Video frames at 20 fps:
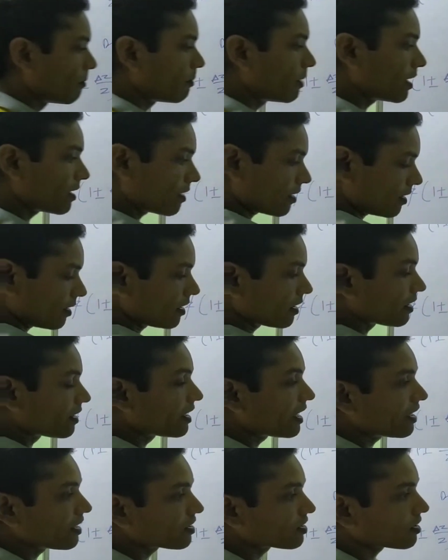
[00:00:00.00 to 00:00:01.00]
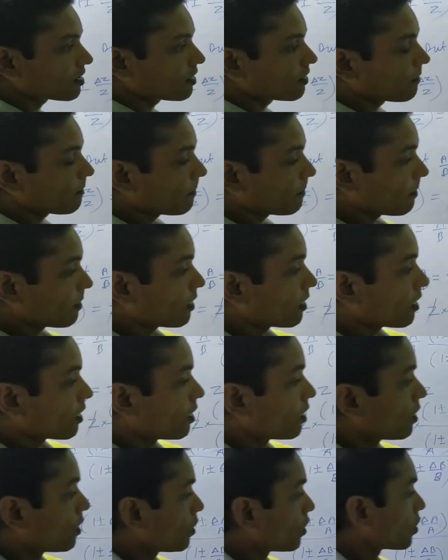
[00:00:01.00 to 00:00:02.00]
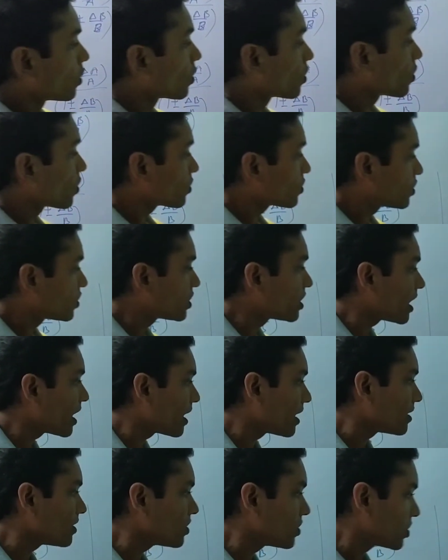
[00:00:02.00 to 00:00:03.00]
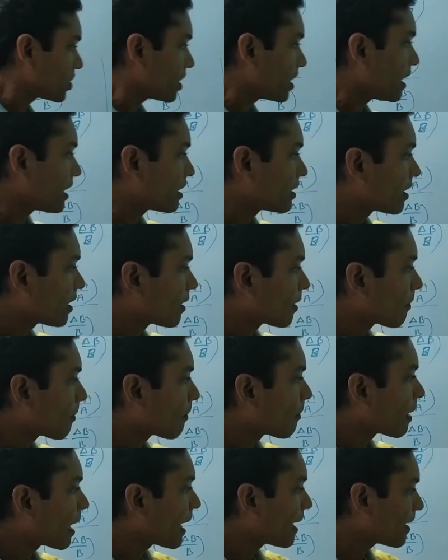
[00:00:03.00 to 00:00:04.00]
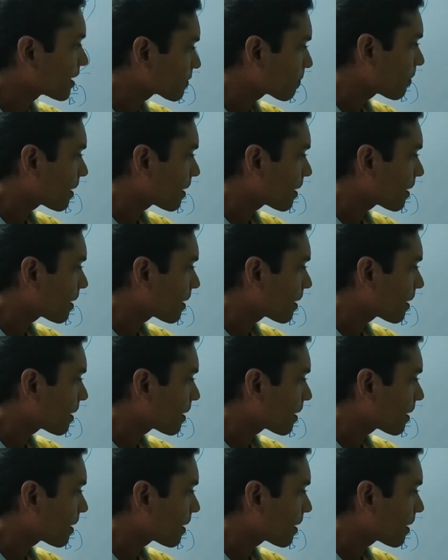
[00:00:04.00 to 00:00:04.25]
But there is no change in the minus